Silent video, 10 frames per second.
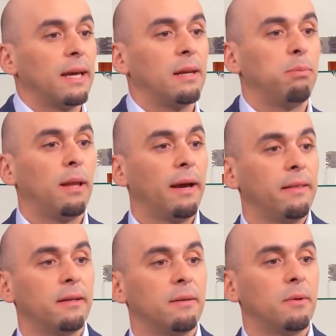and apply
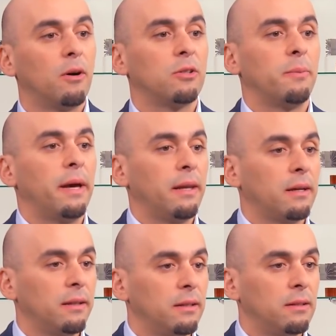them
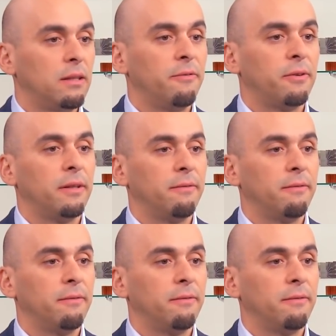automatically to different